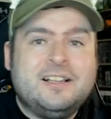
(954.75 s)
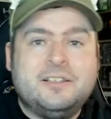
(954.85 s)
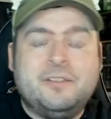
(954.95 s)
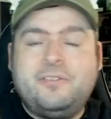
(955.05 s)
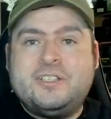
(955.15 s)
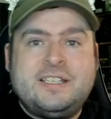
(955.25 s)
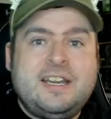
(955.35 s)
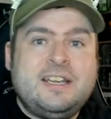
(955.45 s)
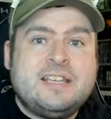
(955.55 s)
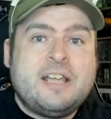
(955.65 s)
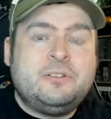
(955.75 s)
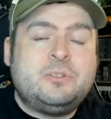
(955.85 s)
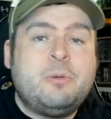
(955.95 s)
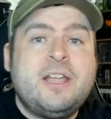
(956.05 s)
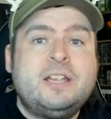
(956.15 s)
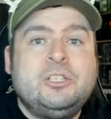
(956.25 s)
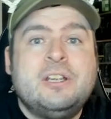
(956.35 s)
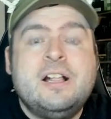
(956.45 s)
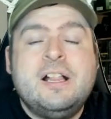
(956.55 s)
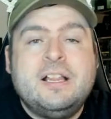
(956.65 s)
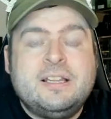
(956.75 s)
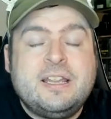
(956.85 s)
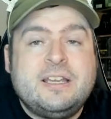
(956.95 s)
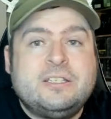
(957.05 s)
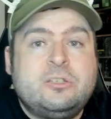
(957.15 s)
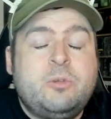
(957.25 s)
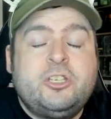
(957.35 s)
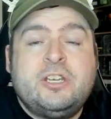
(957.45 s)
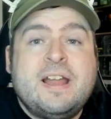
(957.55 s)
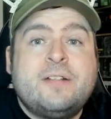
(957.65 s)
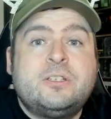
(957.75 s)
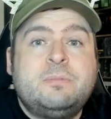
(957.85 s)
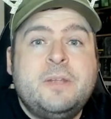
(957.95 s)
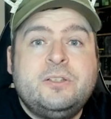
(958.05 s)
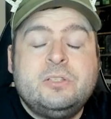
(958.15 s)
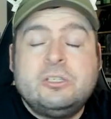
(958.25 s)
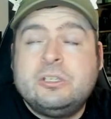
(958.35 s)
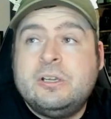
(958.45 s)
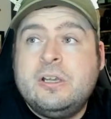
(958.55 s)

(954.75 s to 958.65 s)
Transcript: Look forward to seeing you there on Twitch. Then it's a Twitch announcement,